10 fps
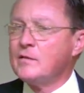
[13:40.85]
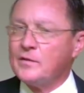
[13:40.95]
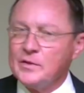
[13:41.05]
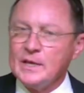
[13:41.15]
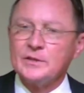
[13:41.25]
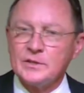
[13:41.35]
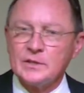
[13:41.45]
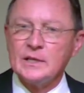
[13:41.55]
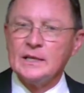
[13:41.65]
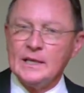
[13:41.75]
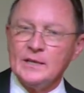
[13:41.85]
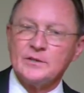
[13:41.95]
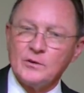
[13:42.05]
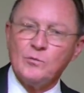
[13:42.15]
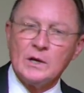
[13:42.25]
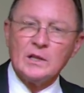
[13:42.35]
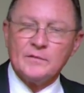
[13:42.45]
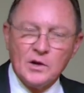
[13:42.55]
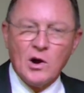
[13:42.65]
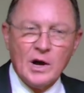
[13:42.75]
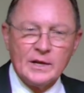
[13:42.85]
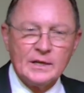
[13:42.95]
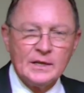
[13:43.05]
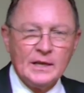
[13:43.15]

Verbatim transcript: for this is the will of God